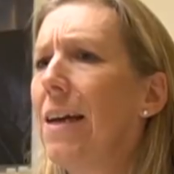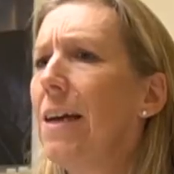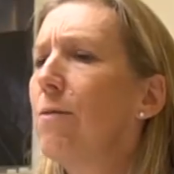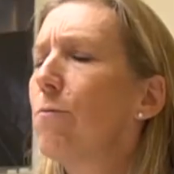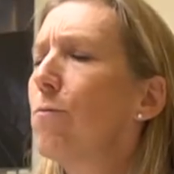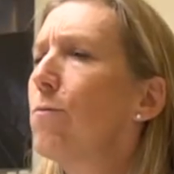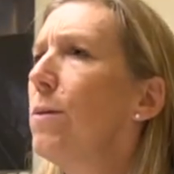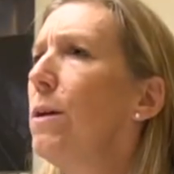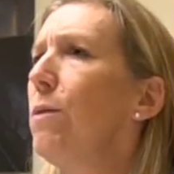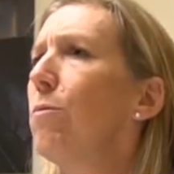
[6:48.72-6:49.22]

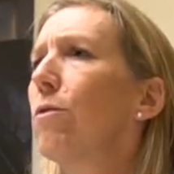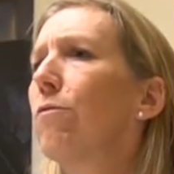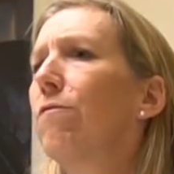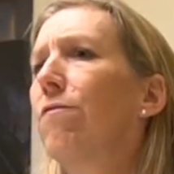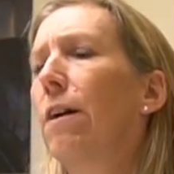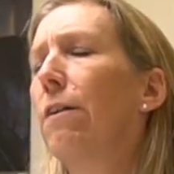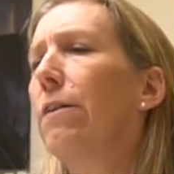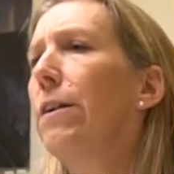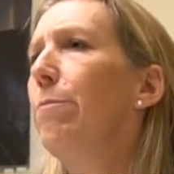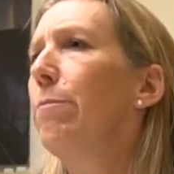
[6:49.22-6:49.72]
we were
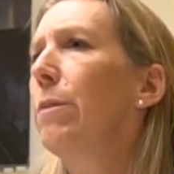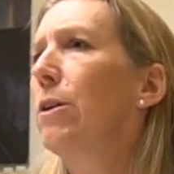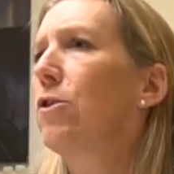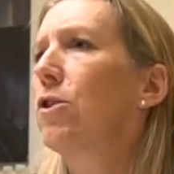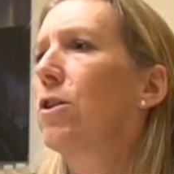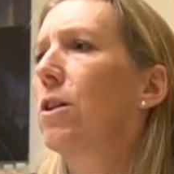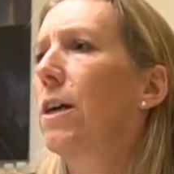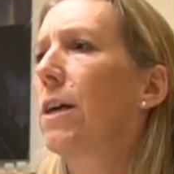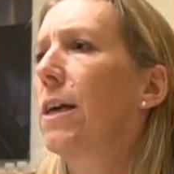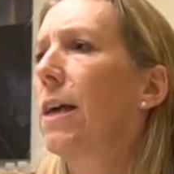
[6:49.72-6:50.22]
very
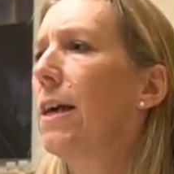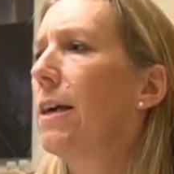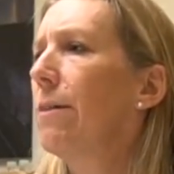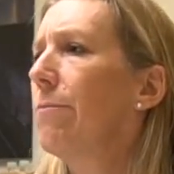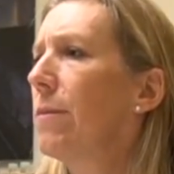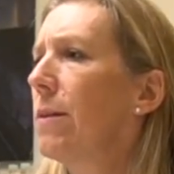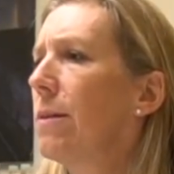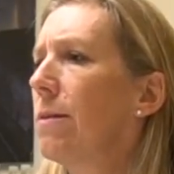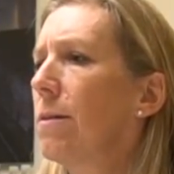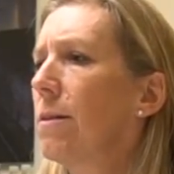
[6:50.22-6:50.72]
much like
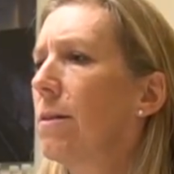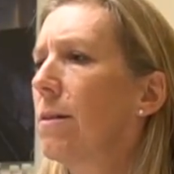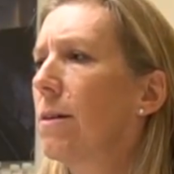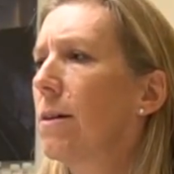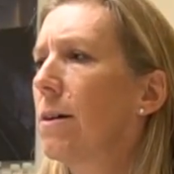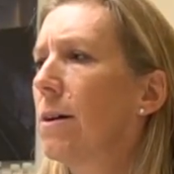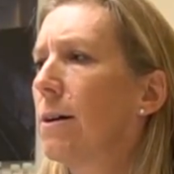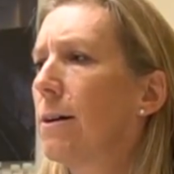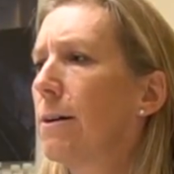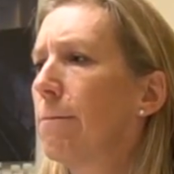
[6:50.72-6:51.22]

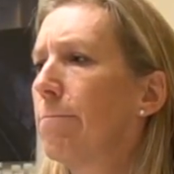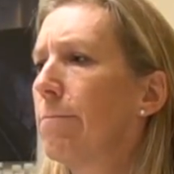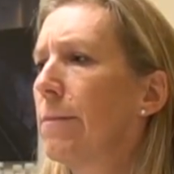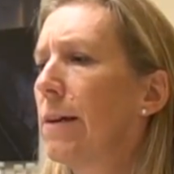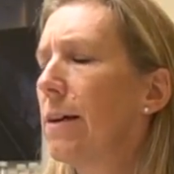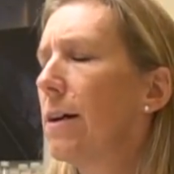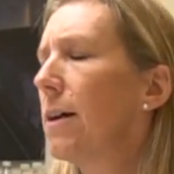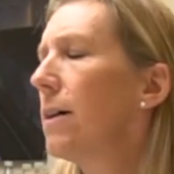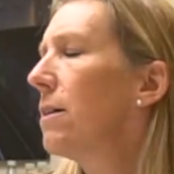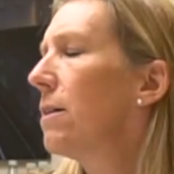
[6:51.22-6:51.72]

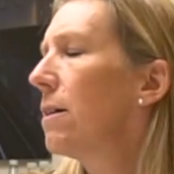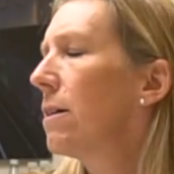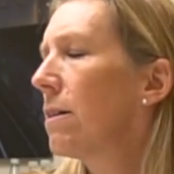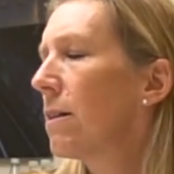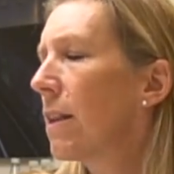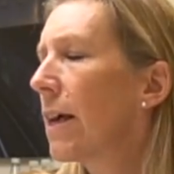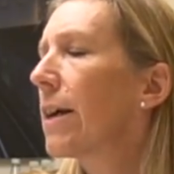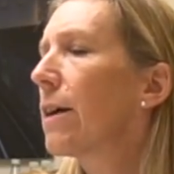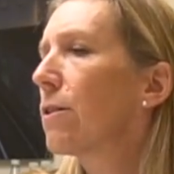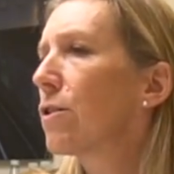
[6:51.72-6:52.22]
a
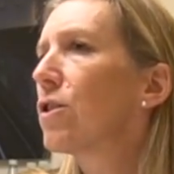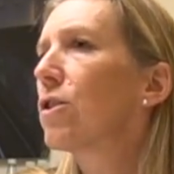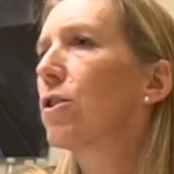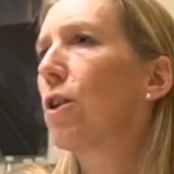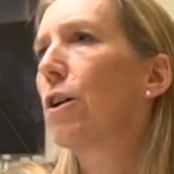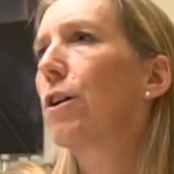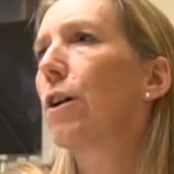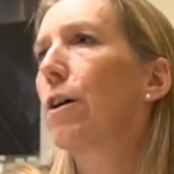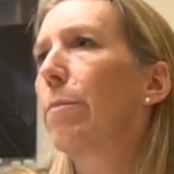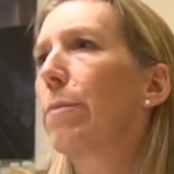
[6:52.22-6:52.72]

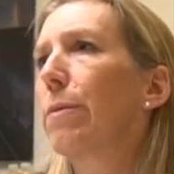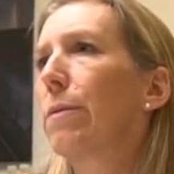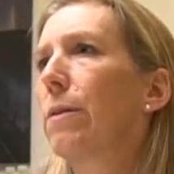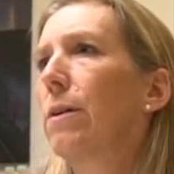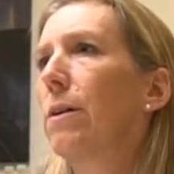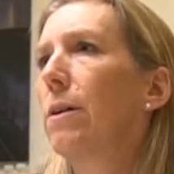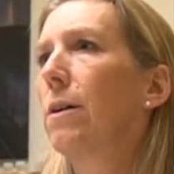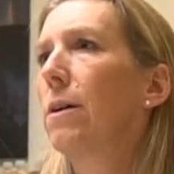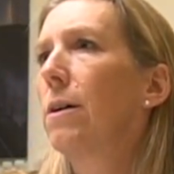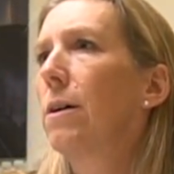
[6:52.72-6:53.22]
startup.
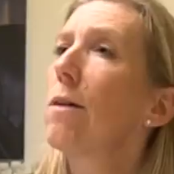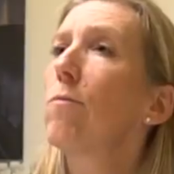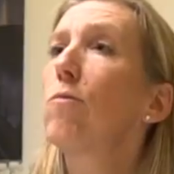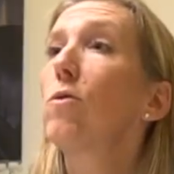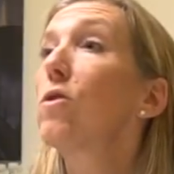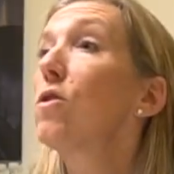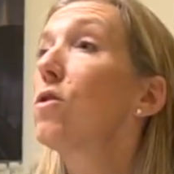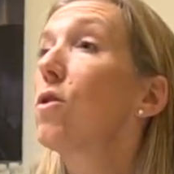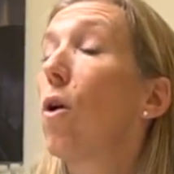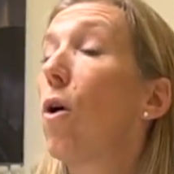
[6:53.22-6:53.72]
It
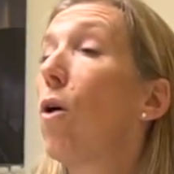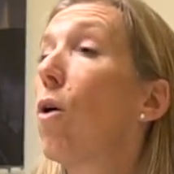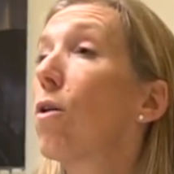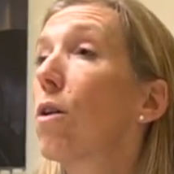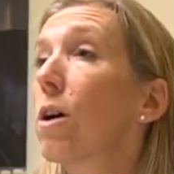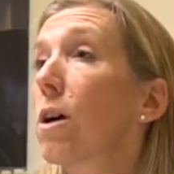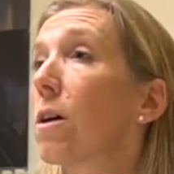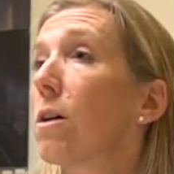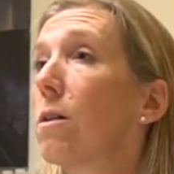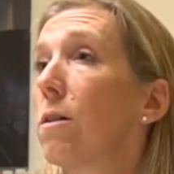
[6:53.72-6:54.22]
wasn't
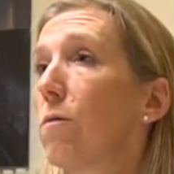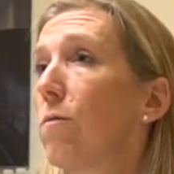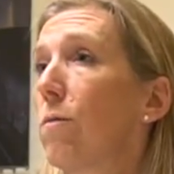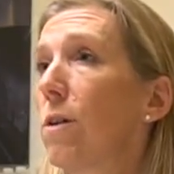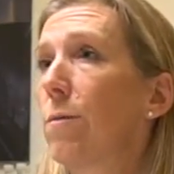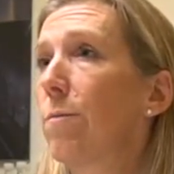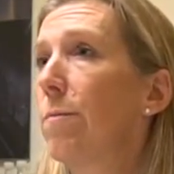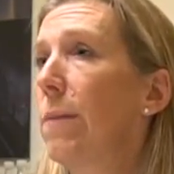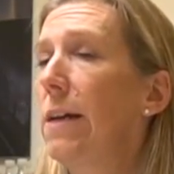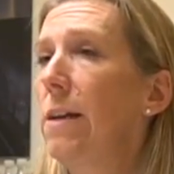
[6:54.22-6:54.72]
Oracle
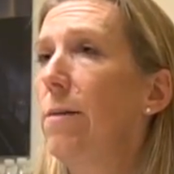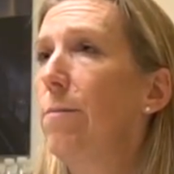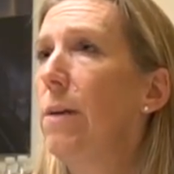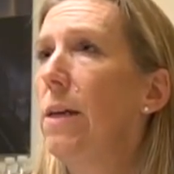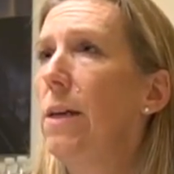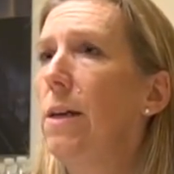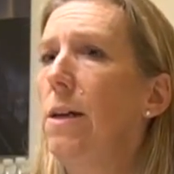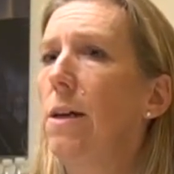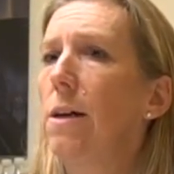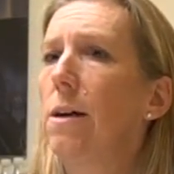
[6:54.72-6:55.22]
what made
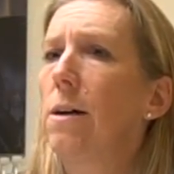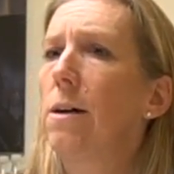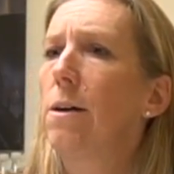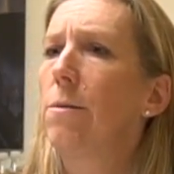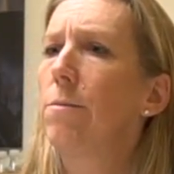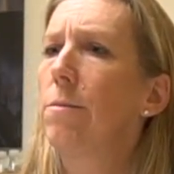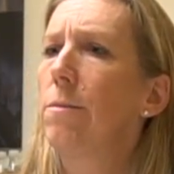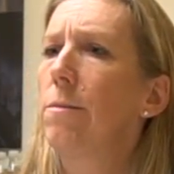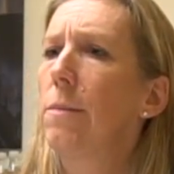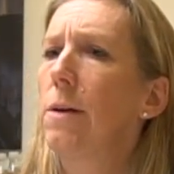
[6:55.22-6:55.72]
me
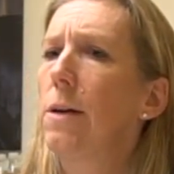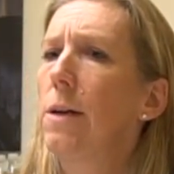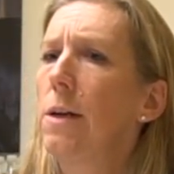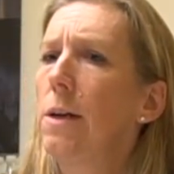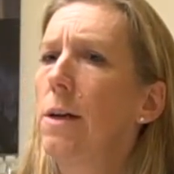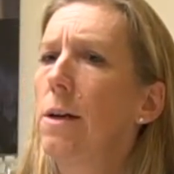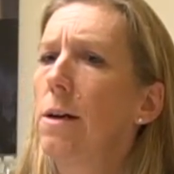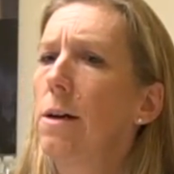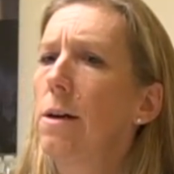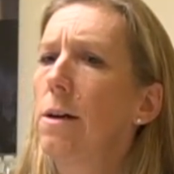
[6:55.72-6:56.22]

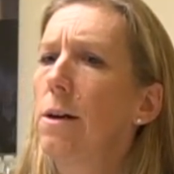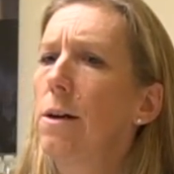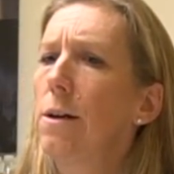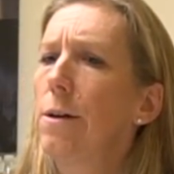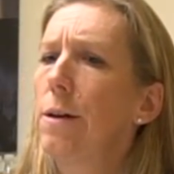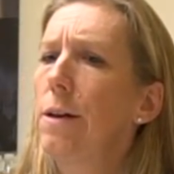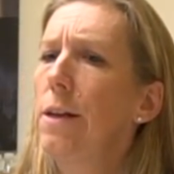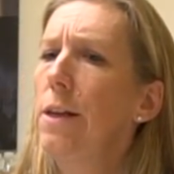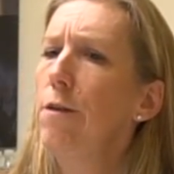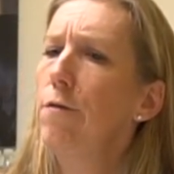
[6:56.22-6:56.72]

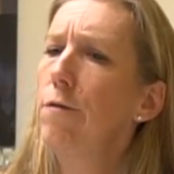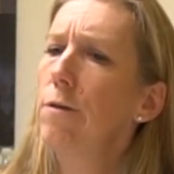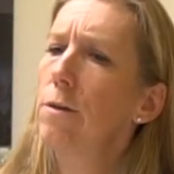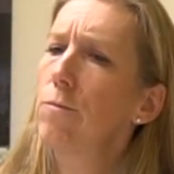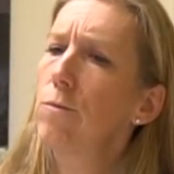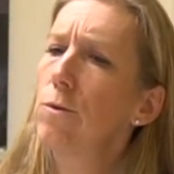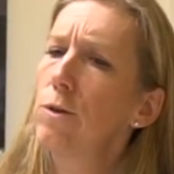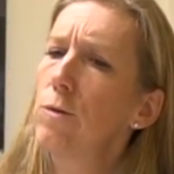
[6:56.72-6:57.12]
leave. It